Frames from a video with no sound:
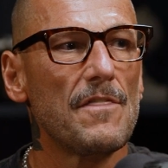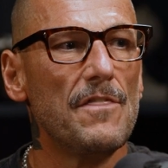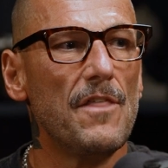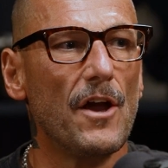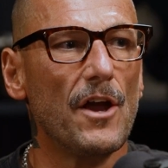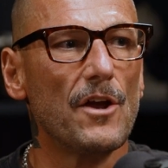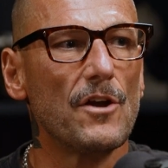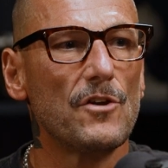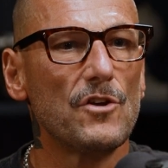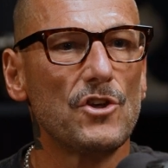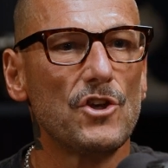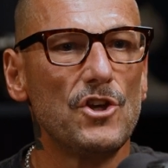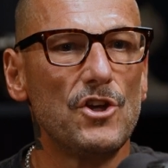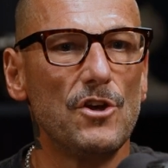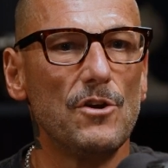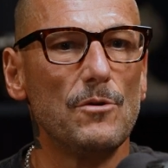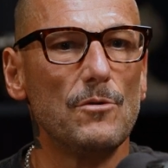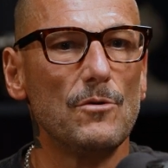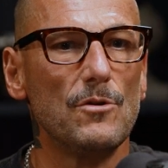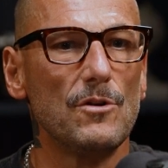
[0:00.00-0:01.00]
that
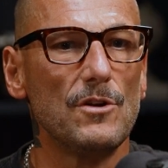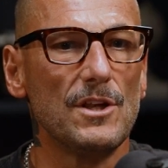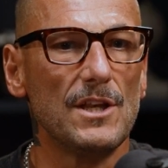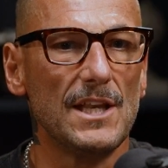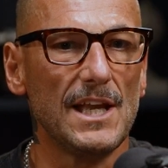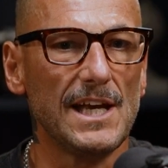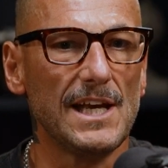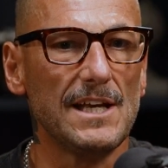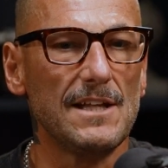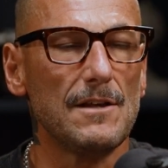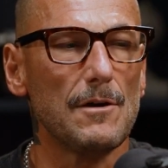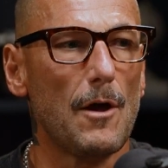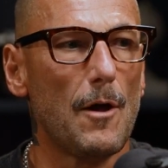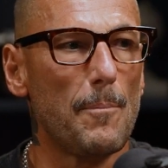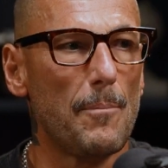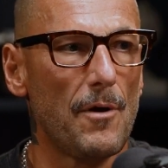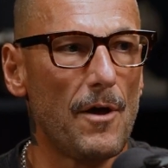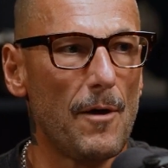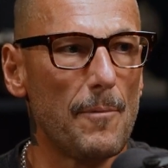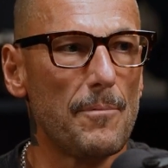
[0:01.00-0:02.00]
you need
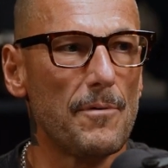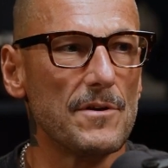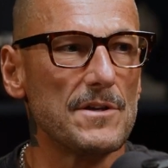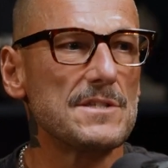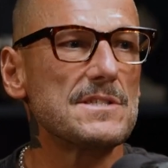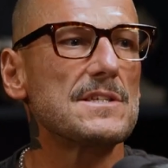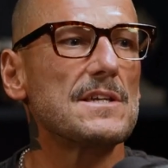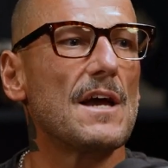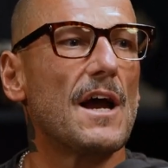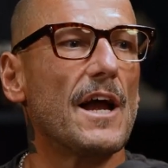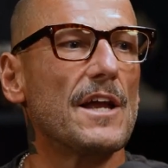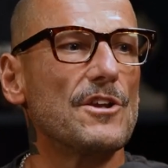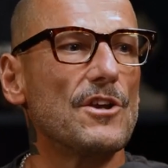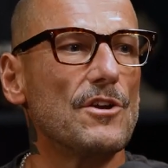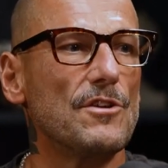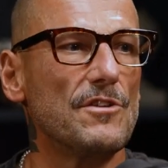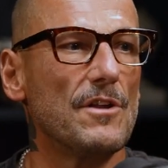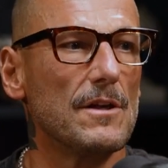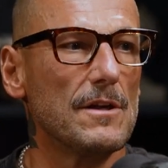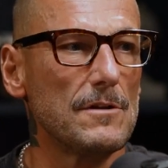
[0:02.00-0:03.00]
a purpose and
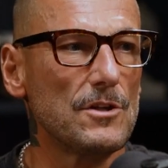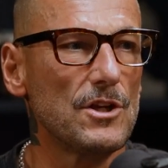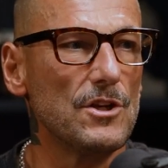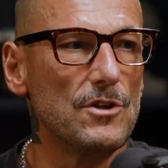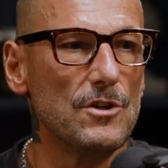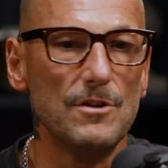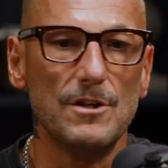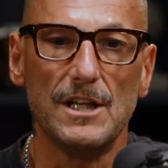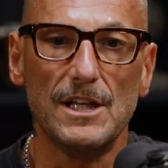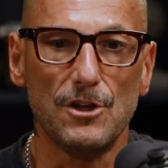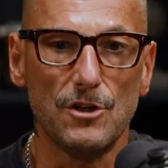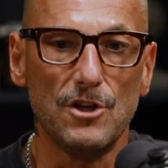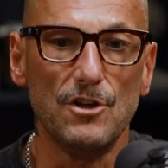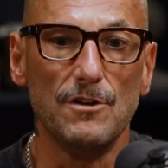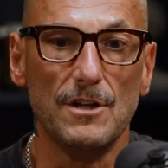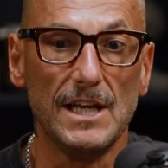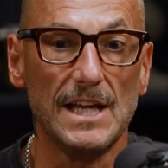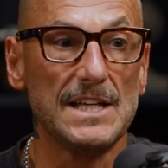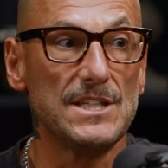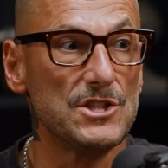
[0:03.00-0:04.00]
you
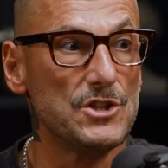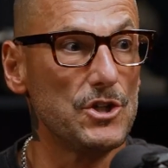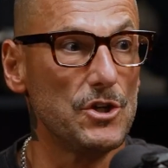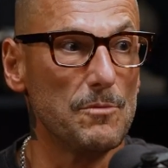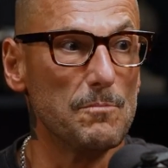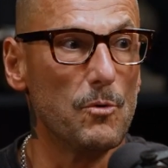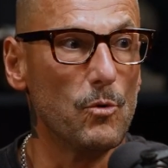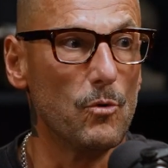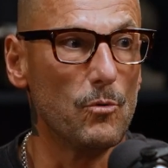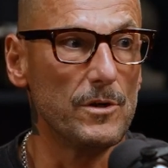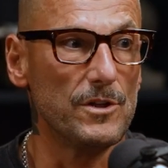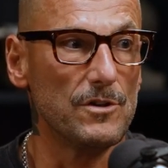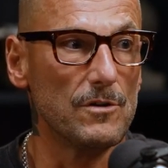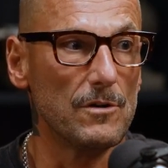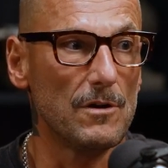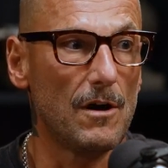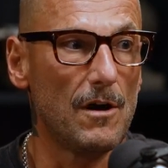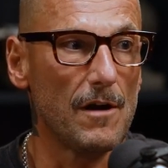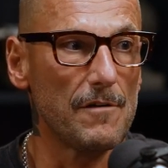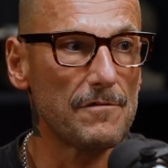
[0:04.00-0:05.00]
need to do more with
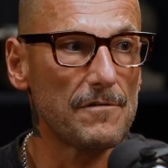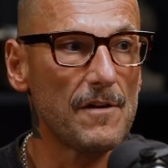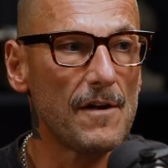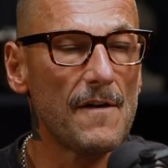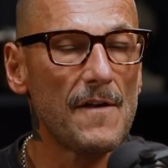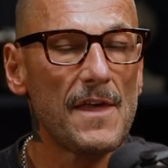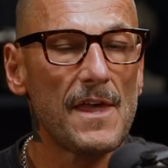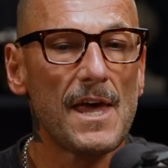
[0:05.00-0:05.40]
your life.